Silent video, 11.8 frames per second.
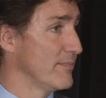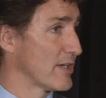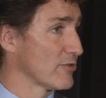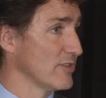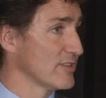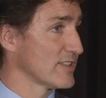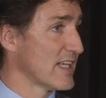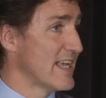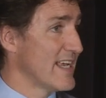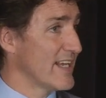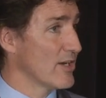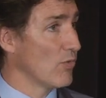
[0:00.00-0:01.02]
minerals
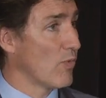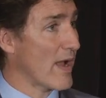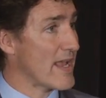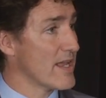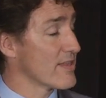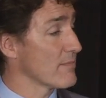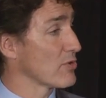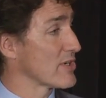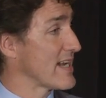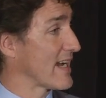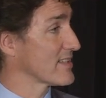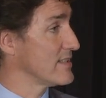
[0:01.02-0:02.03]
in a way that
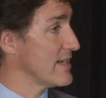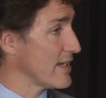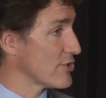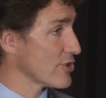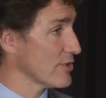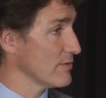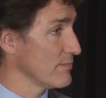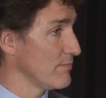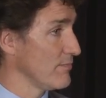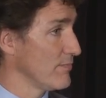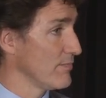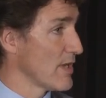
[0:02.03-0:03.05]
protects nature,
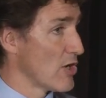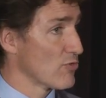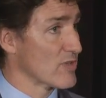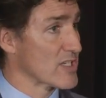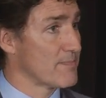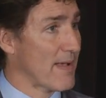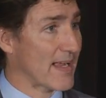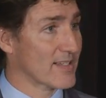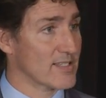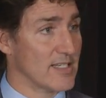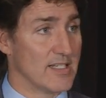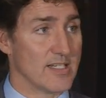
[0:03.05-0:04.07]

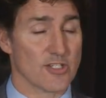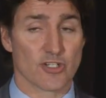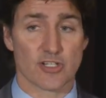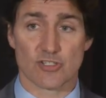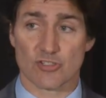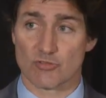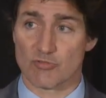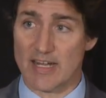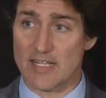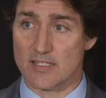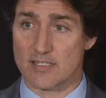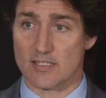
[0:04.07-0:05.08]
respects Indigenous
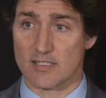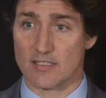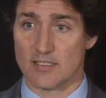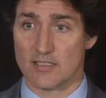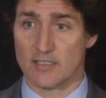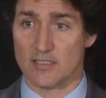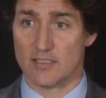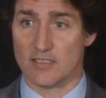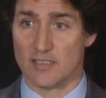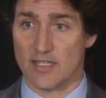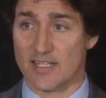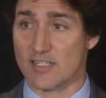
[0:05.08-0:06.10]
rights,
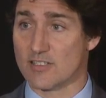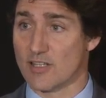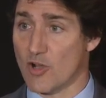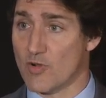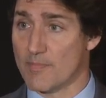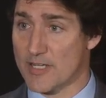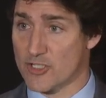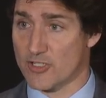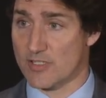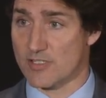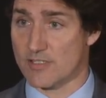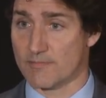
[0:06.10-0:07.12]
and is low
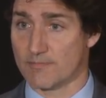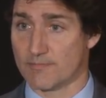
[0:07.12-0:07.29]
emissions.